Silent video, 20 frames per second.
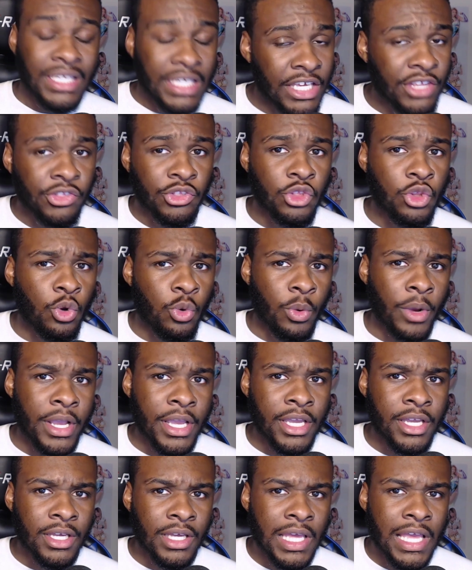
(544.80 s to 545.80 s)
in the
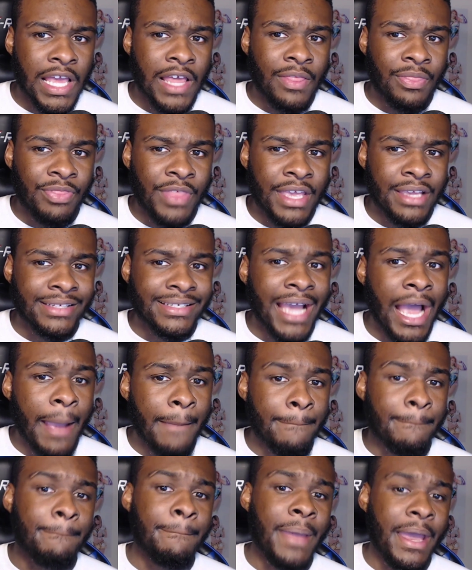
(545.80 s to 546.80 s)
ring, they
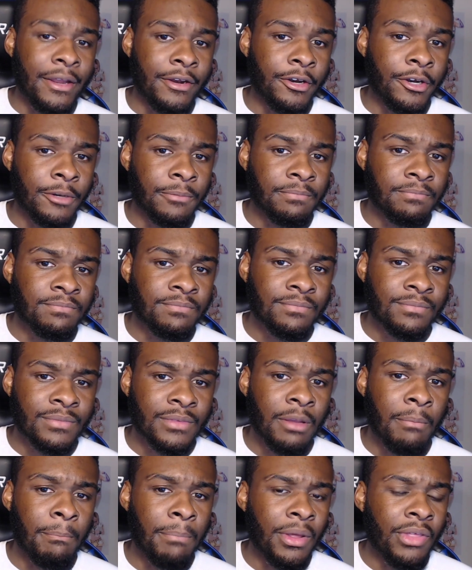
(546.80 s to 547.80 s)
got better.
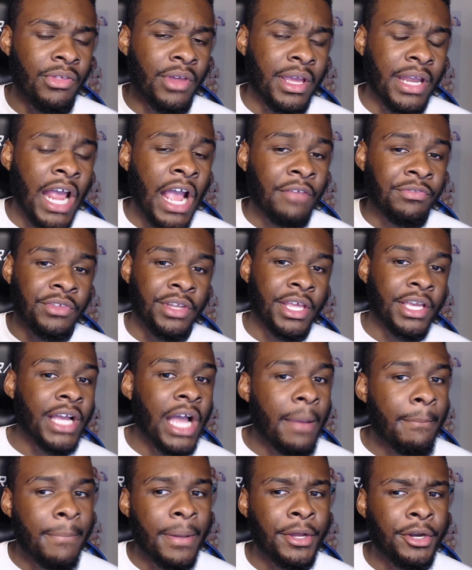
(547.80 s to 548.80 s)
But then after they
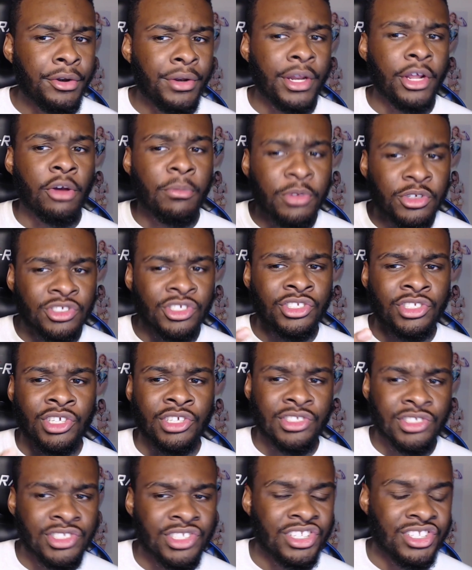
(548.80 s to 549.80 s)
got better, they almost just
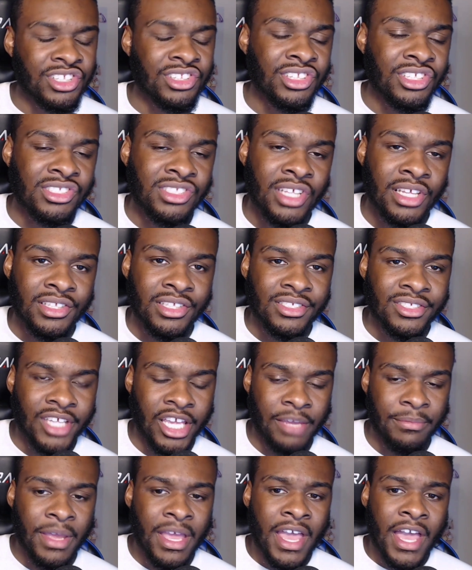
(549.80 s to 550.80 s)
consistently stayed the
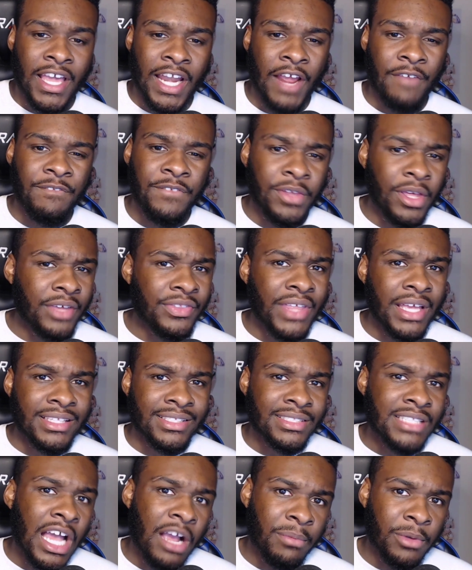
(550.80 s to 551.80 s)
same. And I feel like
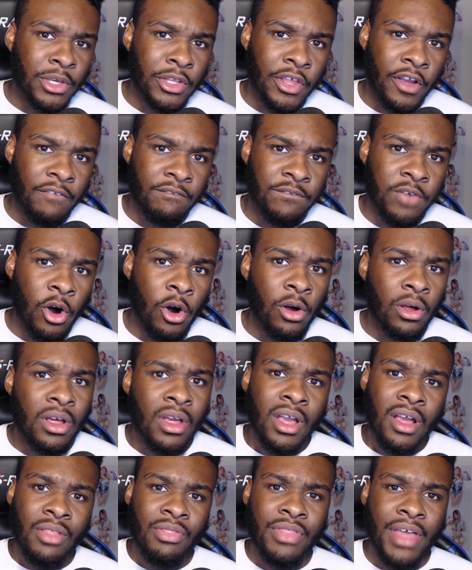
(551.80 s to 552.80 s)
that's not really their fault.
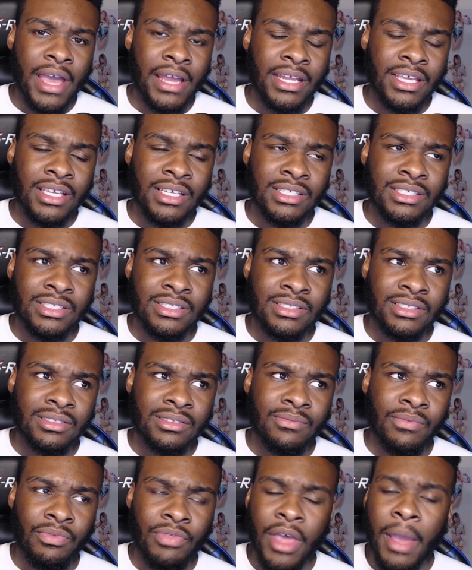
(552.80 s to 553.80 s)
That is
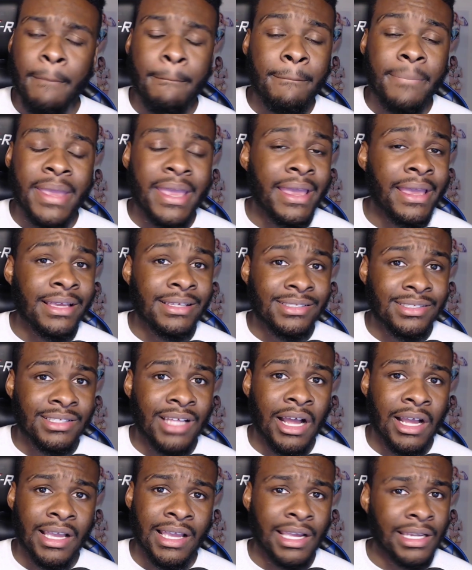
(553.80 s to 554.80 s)
them being
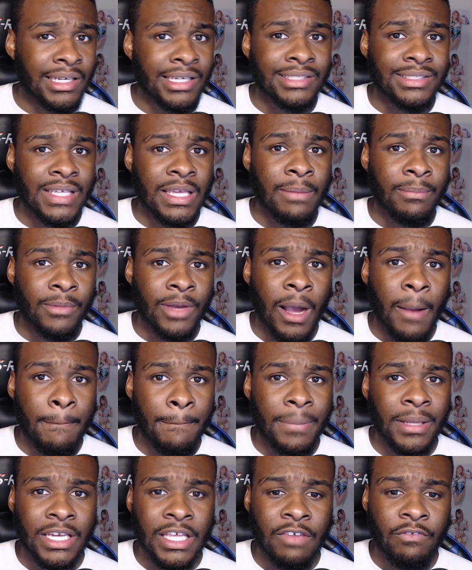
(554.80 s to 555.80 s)
stuck in the same
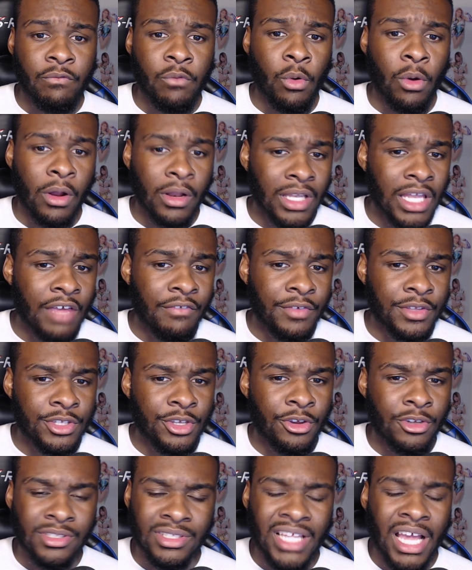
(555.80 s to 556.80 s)
company for 11
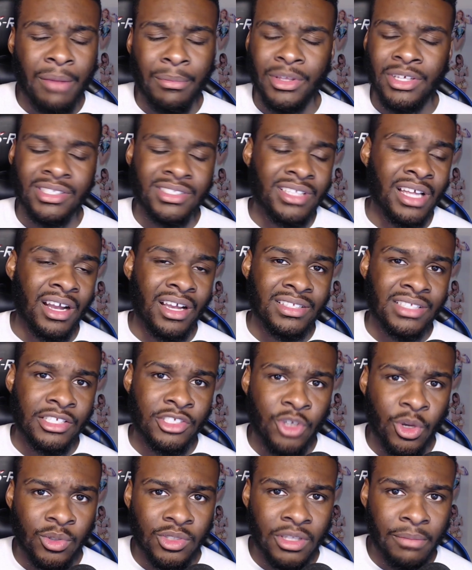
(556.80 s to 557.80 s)
years. Not really stuck, because they
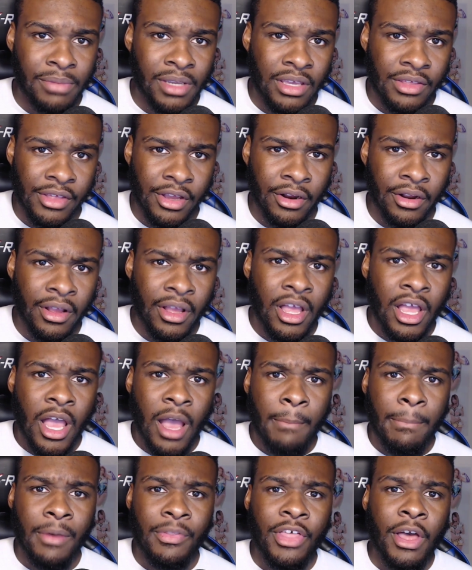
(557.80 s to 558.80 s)
chose to be there.
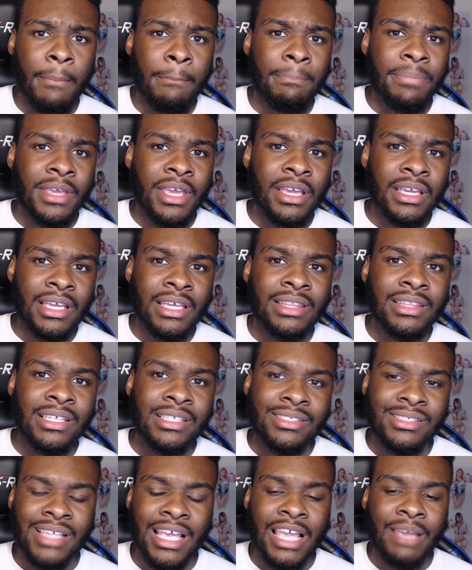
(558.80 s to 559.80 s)
But them being in
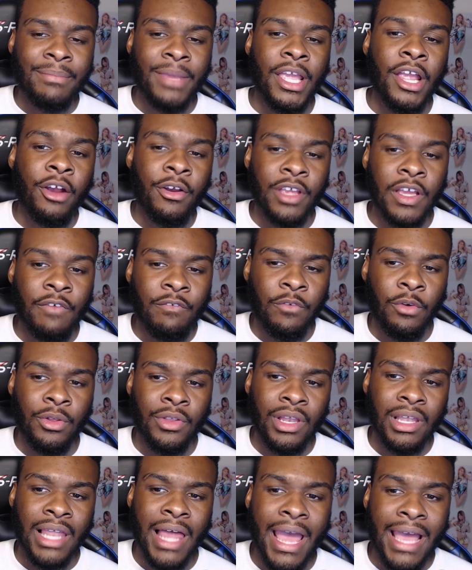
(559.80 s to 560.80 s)
the same area for
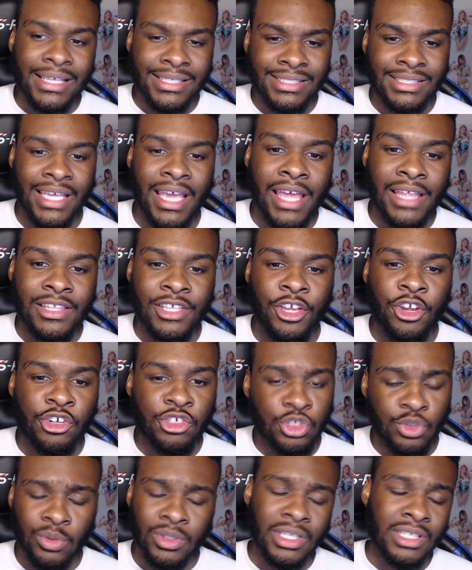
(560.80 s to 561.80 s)
the last 10
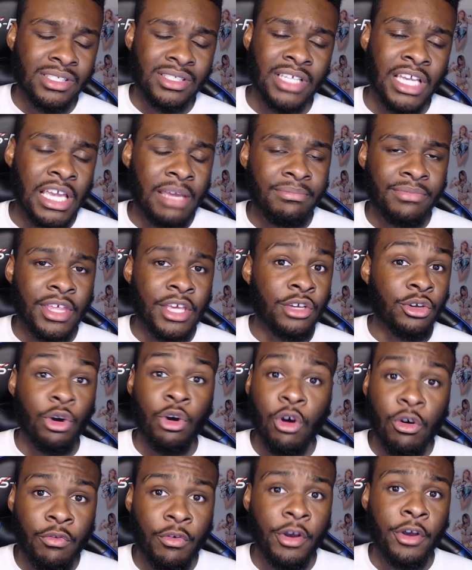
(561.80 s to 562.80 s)
years, doing the same thing
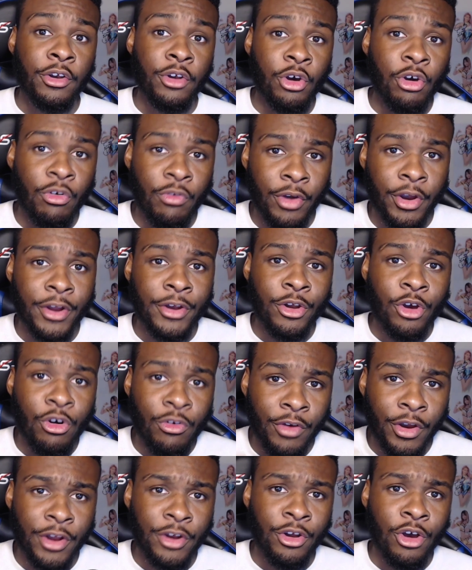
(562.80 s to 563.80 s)
over and over and
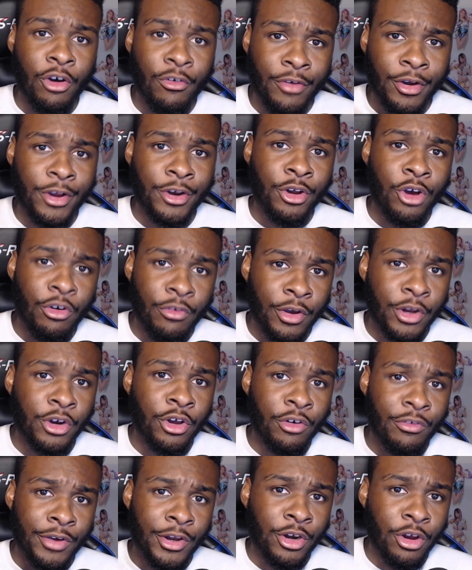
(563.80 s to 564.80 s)
over and over and over
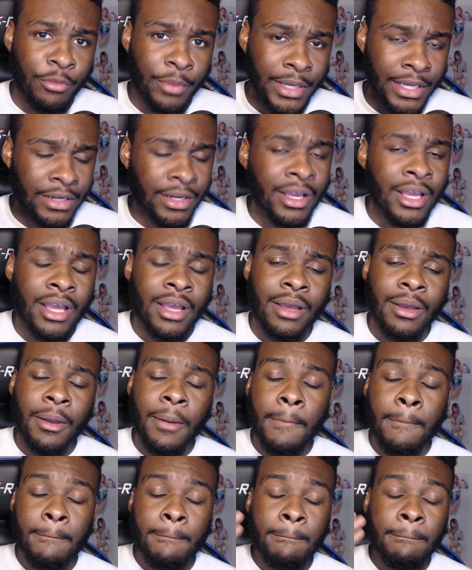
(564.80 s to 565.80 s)
and over and over again.
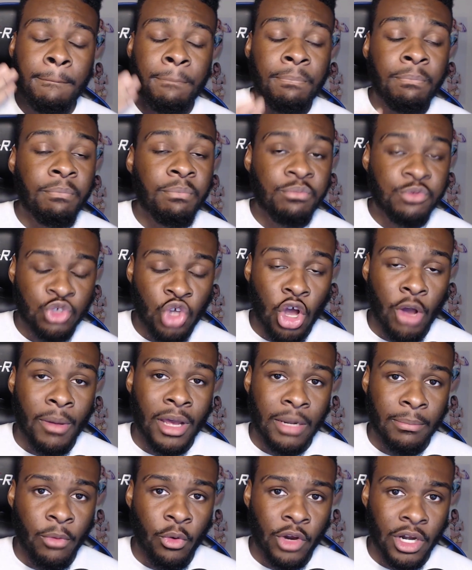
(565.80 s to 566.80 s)
Talk
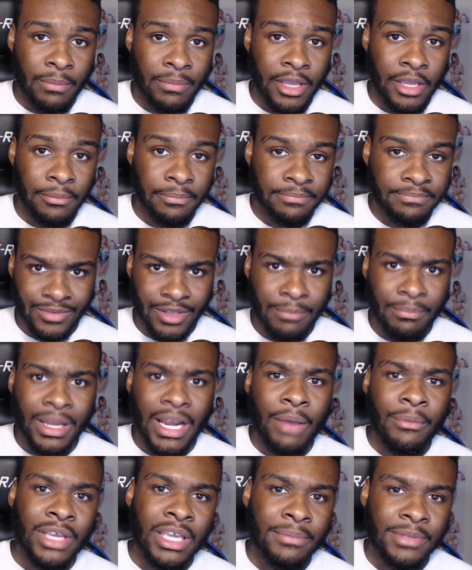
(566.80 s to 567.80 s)
about it more in a bit,
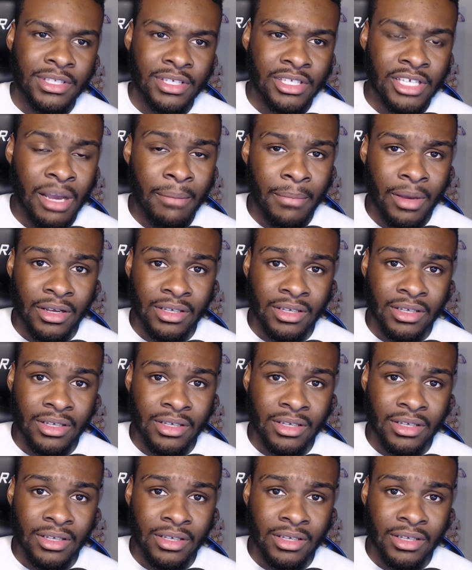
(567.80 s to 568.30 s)
but I would give it to the Young